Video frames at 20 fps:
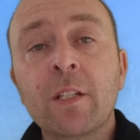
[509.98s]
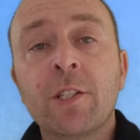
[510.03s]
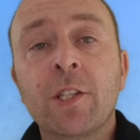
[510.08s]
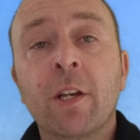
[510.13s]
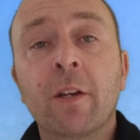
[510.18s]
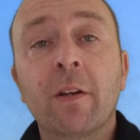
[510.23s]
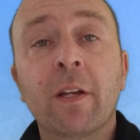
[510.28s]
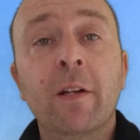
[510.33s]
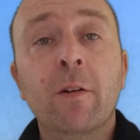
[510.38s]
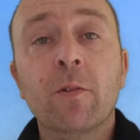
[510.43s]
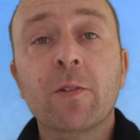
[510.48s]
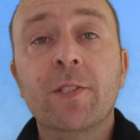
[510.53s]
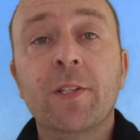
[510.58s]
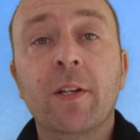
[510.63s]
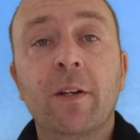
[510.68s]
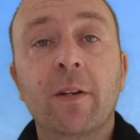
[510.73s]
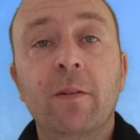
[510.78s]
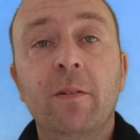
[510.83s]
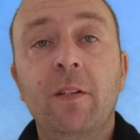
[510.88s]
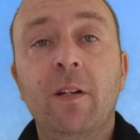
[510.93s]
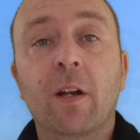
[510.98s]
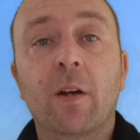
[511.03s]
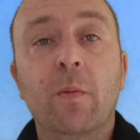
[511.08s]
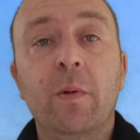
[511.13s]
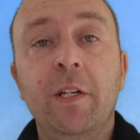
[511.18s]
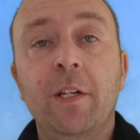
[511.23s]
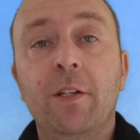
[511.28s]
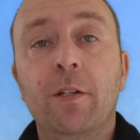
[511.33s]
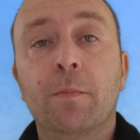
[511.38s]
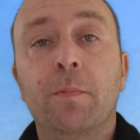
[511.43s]
And also,
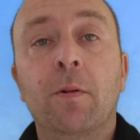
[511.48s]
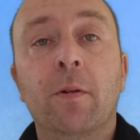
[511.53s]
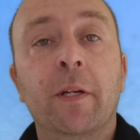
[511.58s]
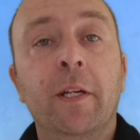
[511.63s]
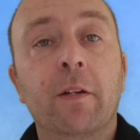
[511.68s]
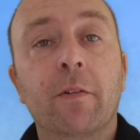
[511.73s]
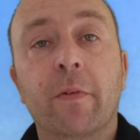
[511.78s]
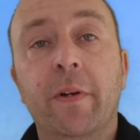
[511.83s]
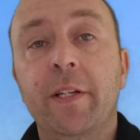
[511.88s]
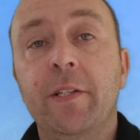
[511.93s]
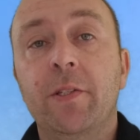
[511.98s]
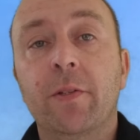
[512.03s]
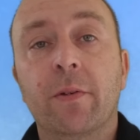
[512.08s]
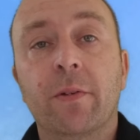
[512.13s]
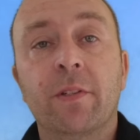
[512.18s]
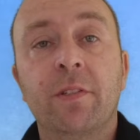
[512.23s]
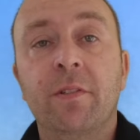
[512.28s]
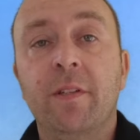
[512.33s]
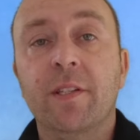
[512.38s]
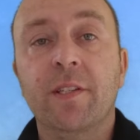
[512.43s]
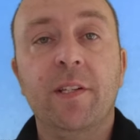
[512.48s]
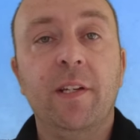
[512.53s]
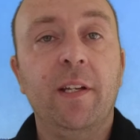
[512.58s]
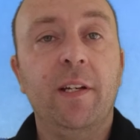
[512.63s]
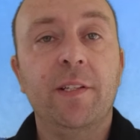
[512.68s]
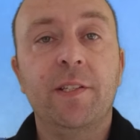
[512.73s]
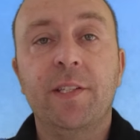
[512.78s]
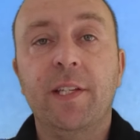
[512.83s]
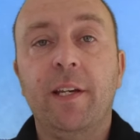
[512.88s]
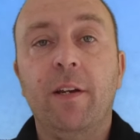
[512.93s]
when you're deploying a resource, does it need
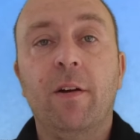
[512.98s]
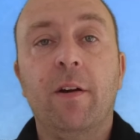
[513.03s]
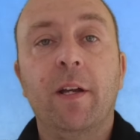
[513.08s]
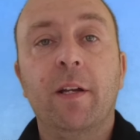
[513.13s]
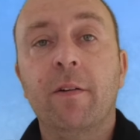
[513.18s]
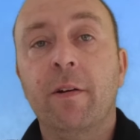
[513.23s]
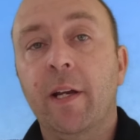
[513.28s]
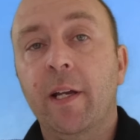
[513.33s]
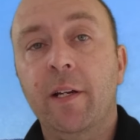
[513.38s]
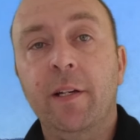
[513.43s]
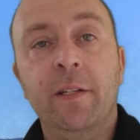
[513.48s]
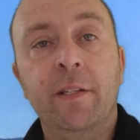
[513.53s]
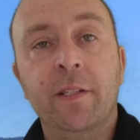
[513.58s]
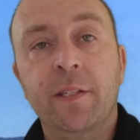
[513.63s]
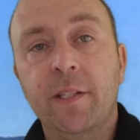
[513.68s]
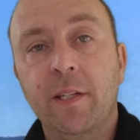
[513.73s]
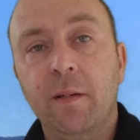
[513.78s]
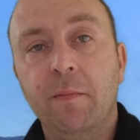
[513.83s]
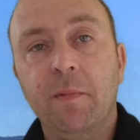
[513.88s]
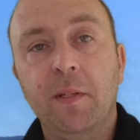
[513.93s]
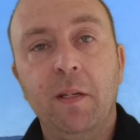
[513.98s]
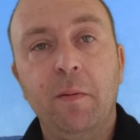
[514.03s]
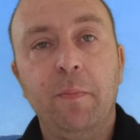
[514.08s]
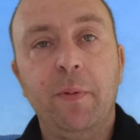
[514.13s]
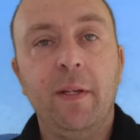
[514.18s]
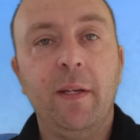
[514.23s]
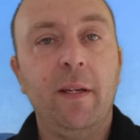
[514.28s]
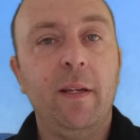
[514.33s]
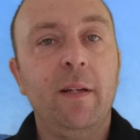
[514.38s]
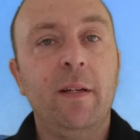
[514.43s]
a CI created in
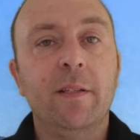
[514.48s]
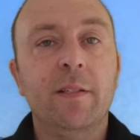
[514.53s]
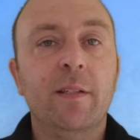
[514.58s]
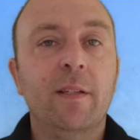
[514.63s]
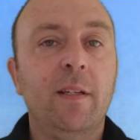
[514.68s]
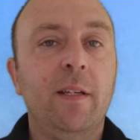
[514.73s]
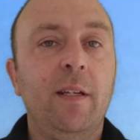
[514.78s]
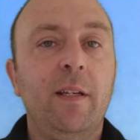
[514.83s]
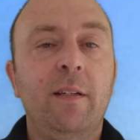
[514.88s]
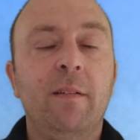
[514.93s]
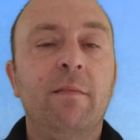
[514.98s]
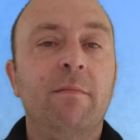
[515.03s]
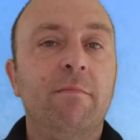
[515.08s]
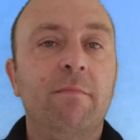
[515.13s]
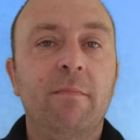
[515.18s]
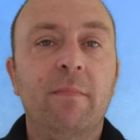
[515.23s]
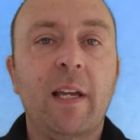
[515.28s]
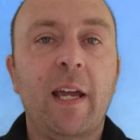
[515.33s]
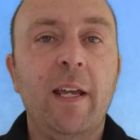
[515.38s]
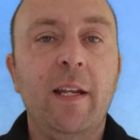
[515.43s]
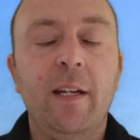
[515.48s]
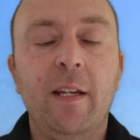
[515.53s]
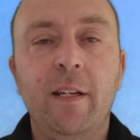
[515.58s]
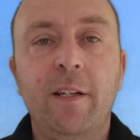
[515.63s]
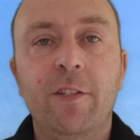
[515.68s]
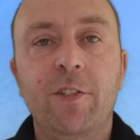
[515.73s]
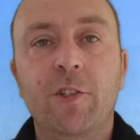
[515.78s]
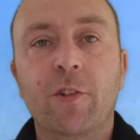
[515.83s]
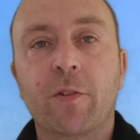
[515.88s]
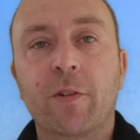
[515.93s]
CMDB? Does it need AD
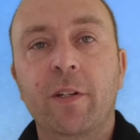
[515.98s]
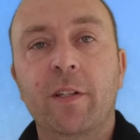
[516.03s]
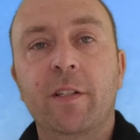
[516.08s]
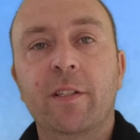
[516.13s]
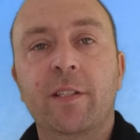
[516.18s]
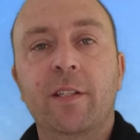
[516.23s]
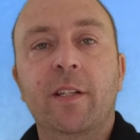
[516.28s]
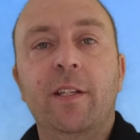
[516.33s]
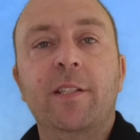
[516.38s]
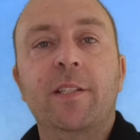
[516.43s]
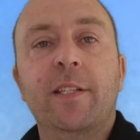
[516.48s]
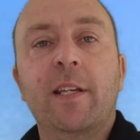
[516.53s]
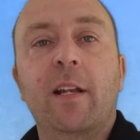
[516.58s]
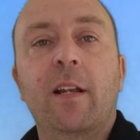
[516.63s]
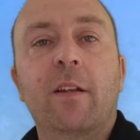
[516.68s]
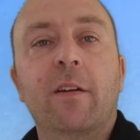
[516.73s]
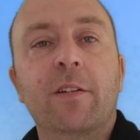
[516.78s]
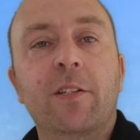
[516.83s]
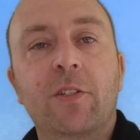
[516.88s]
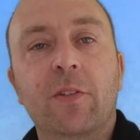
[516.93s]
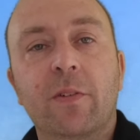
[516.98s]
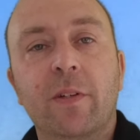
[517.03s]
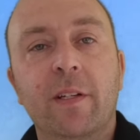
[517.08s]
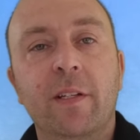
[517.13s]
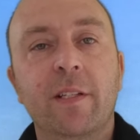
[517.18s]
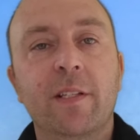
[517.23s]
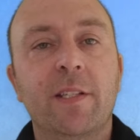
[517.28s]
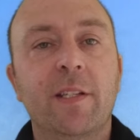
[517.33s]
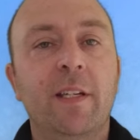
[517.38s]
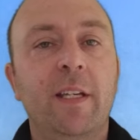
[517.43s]
to join? Does it need satellite join?
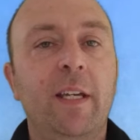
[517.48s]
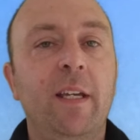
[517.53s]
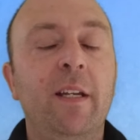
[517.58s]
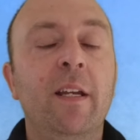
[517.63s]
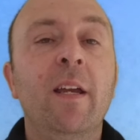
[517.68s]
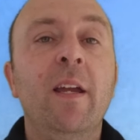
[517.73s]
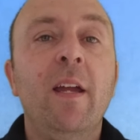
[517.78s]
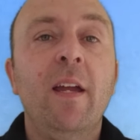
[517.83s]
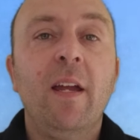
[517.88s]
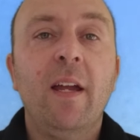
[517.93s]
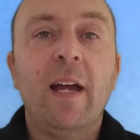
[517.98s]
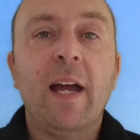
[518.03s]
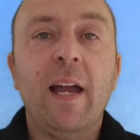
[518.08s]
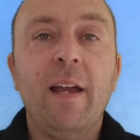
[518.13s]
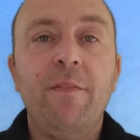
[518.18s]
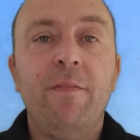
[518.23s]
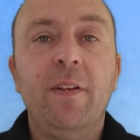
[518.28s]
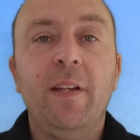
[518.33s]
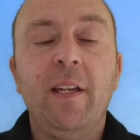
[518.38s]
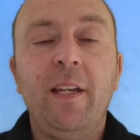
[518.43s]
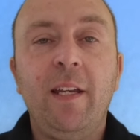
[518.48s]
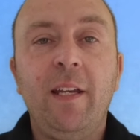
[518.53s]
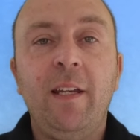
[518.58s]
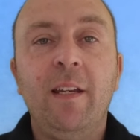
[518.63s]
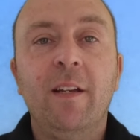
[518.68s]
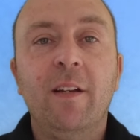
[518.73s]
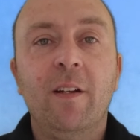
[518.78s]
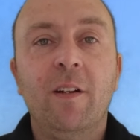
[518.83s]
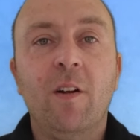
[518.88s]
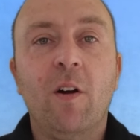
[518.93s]
Does it need AV
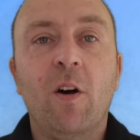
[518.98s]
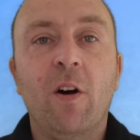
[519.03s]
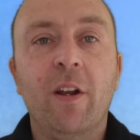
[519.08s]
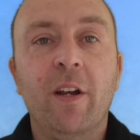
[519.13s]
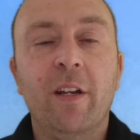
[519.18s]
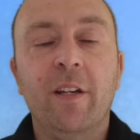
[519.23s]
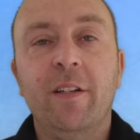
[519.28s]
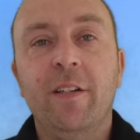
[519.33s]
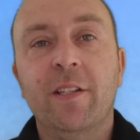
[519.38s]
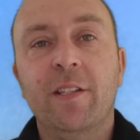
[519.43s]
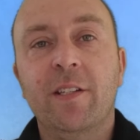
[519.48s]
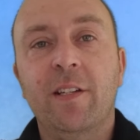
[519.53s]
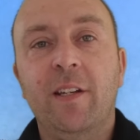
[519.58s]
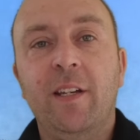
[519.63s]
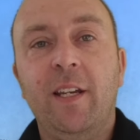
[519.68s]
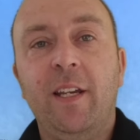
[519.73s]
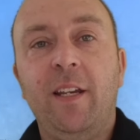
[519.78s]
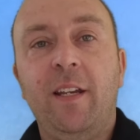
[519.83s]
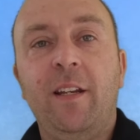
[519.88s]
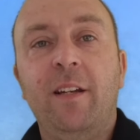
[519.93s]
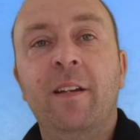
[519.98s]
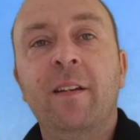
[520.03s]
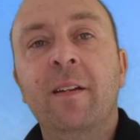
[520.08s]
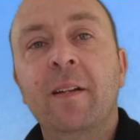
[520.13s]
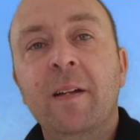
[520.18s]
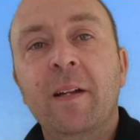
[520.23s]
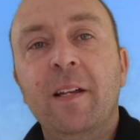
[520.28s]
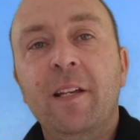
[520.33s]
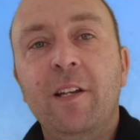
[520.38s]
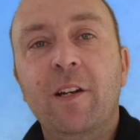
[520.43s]
on it? Does it need,
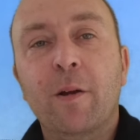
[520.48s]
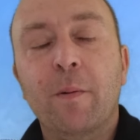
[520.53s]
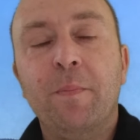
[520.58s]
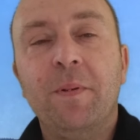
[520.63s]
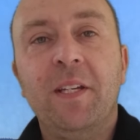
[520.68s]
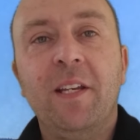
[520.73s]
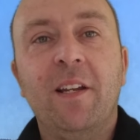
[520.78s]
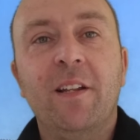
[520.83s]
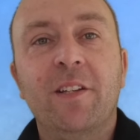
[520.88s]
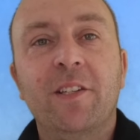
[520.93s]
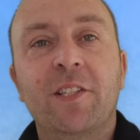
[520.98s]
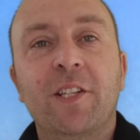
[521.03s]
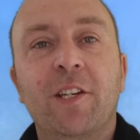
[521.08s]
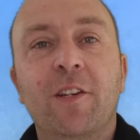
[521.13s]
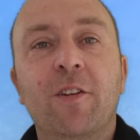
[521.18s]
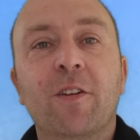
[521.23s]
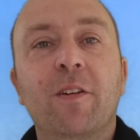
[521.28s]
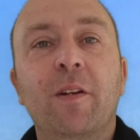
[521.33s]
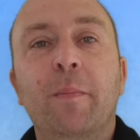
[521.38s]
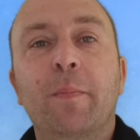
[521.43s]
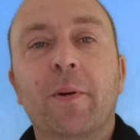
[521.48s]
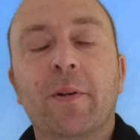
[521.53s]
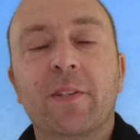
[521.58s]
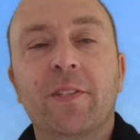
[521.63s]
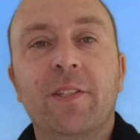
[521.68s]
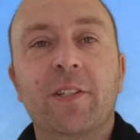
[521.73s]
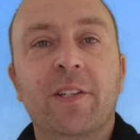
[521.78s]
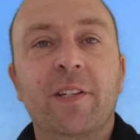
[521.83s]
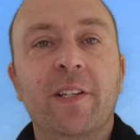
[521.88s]
a particular security posture?